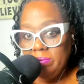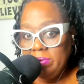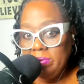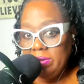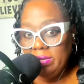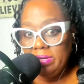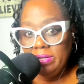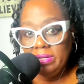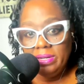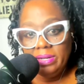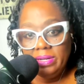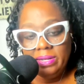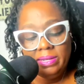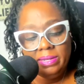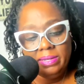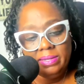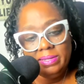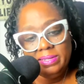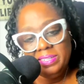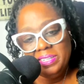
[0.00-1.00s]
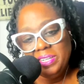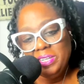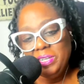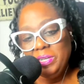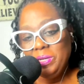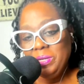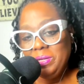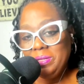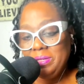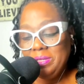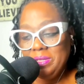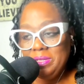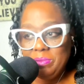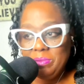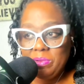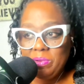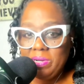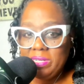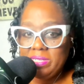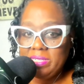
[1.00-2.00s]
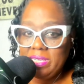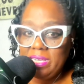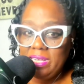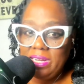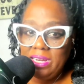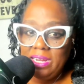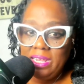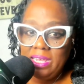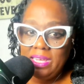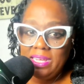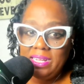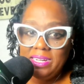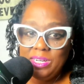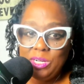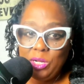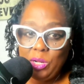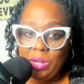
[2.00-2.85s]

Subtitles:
And Democrats got a lot.